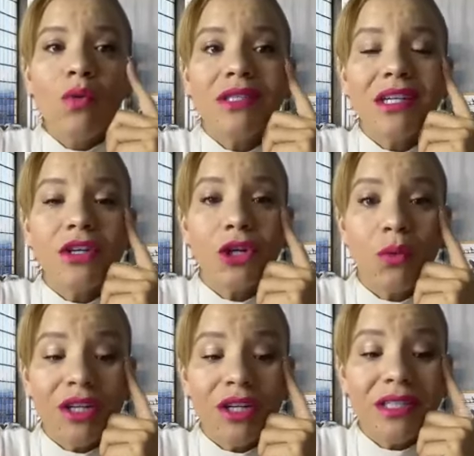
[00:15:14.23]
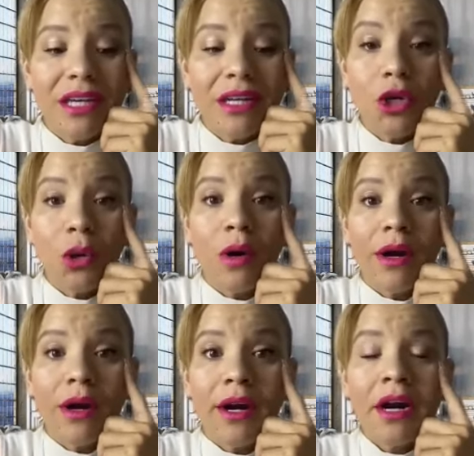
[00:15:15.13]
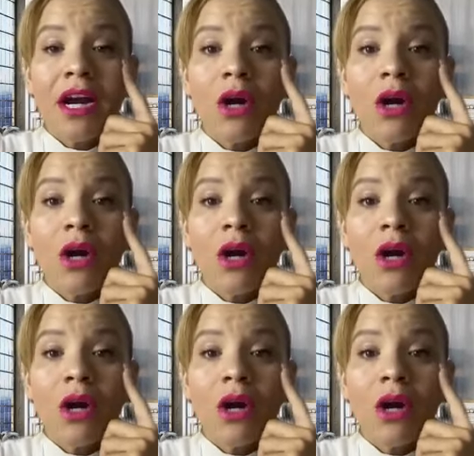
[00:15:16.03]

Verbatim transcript: we did we did your